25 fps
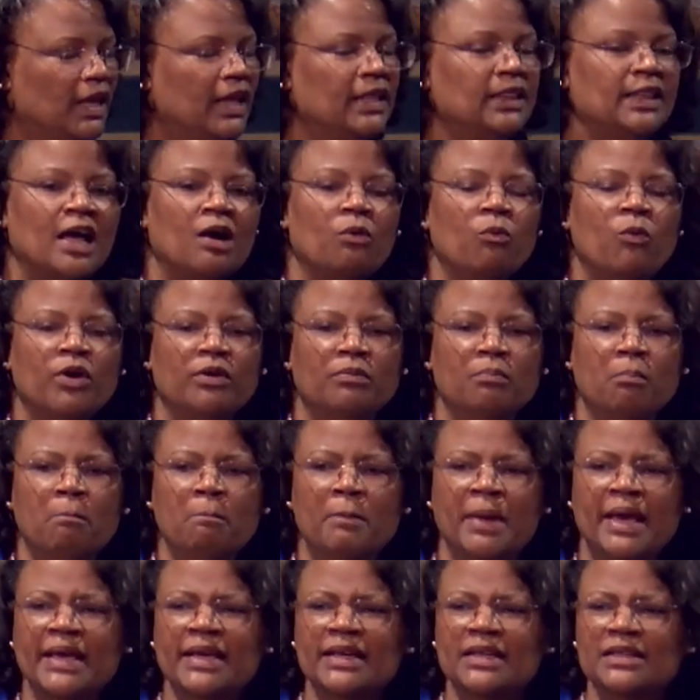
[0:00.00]
And that what
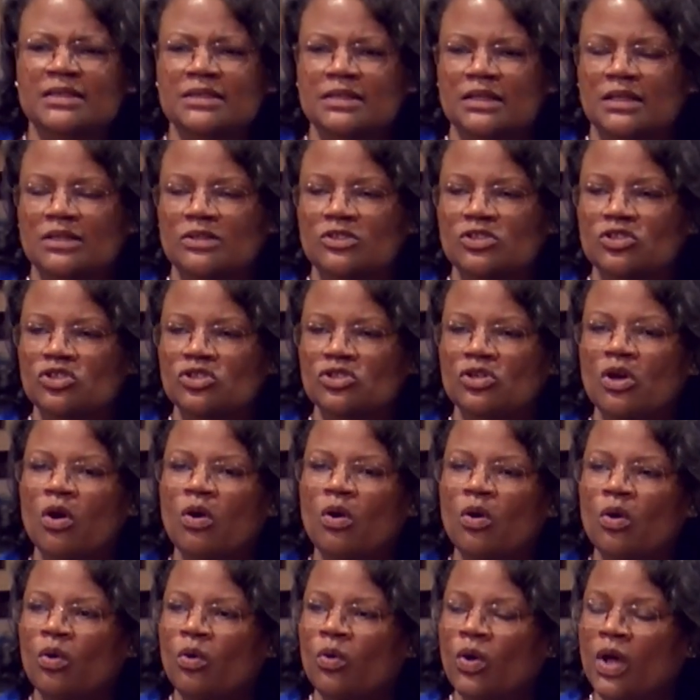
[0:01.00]
makes it
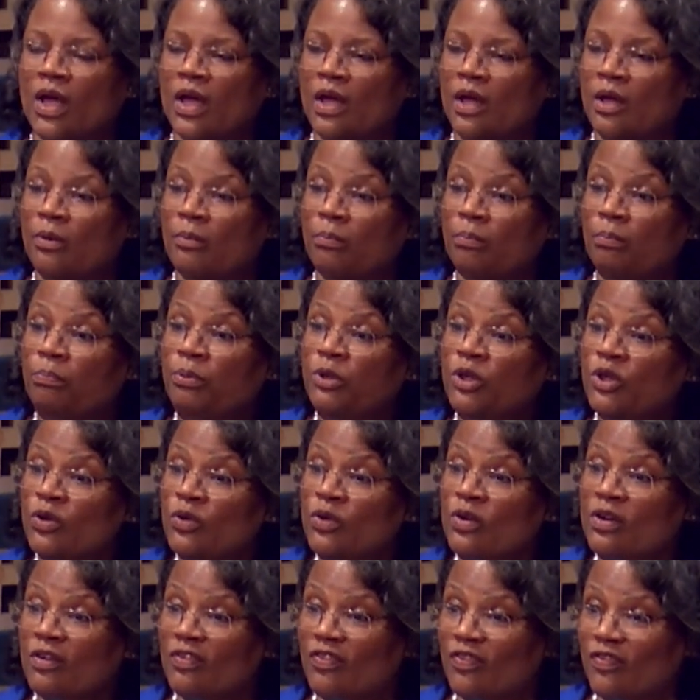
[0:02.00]
so
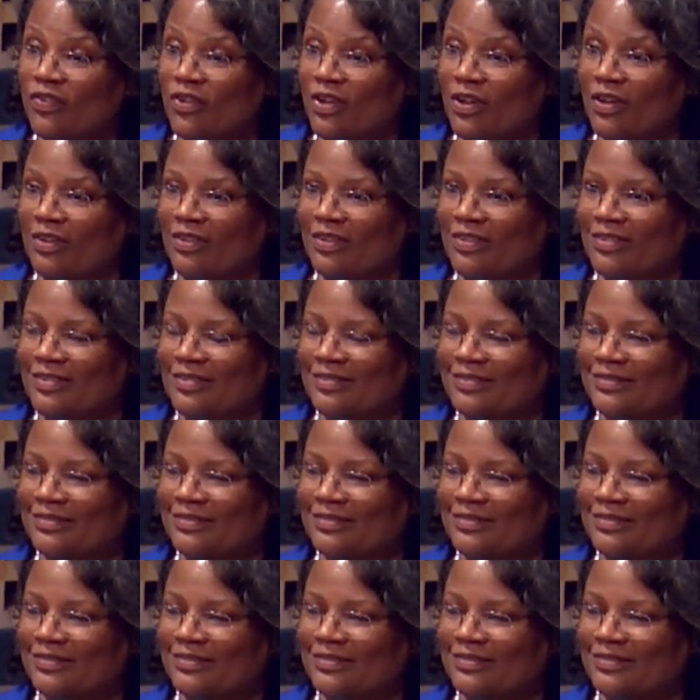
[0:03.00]
beautiful